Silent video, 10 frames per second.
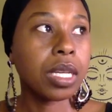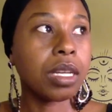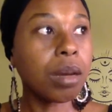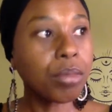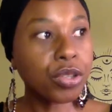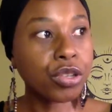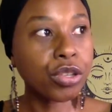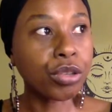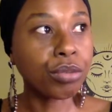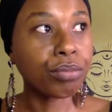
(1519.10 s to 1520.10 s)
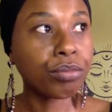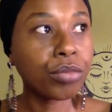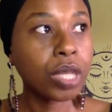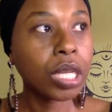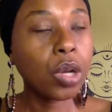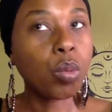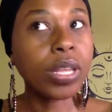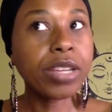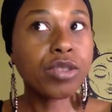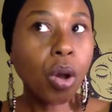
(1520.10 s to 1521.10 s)
Number two, when
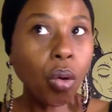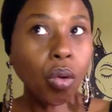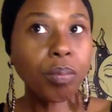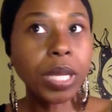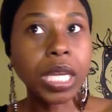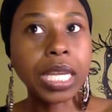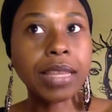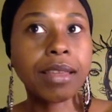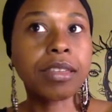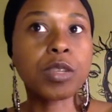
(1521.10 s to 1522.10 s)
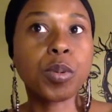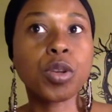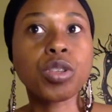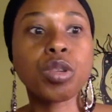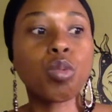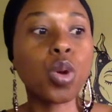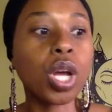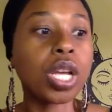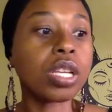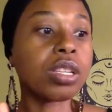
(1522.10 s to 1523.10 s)
they told me that this person
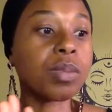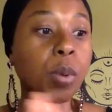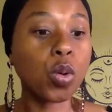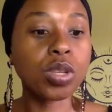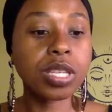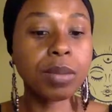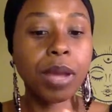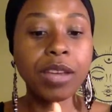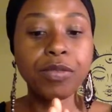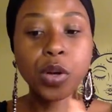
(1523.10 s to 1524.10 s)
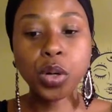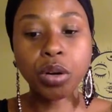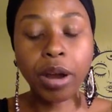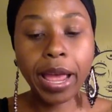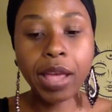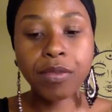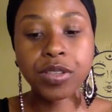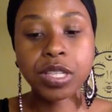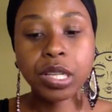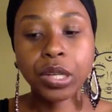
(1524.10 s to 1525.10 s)
was posting my
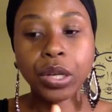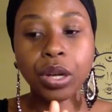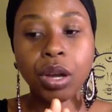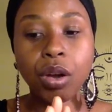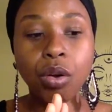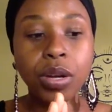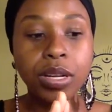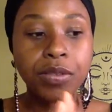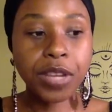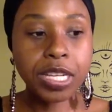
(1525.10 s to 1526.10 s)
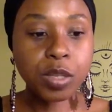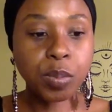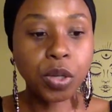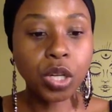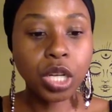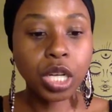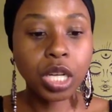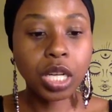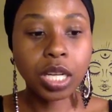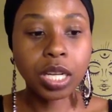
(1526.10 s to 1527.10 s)
photographs on Facebook,
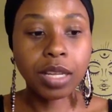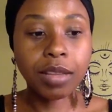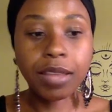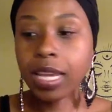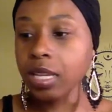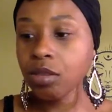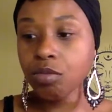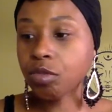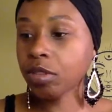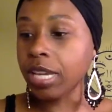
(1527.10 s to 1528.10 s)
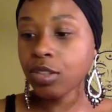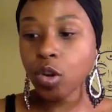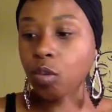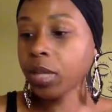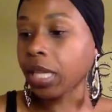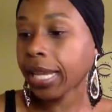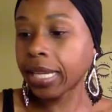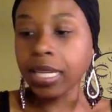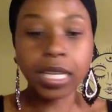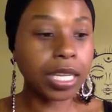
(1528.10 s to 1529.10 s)
they they told me like
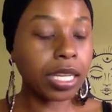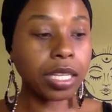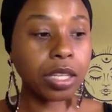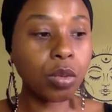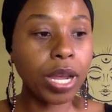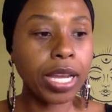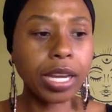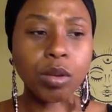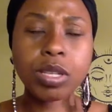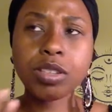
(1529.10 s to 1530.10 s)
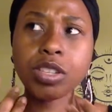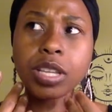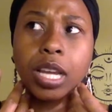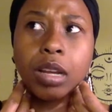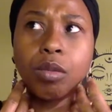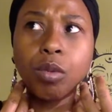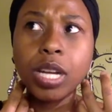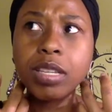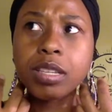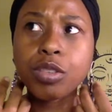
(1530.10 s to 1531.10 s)
in a giggly way. And I was just like, well,
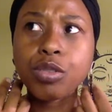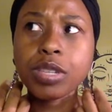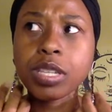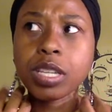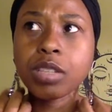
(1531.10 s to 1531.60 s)
that's interesting.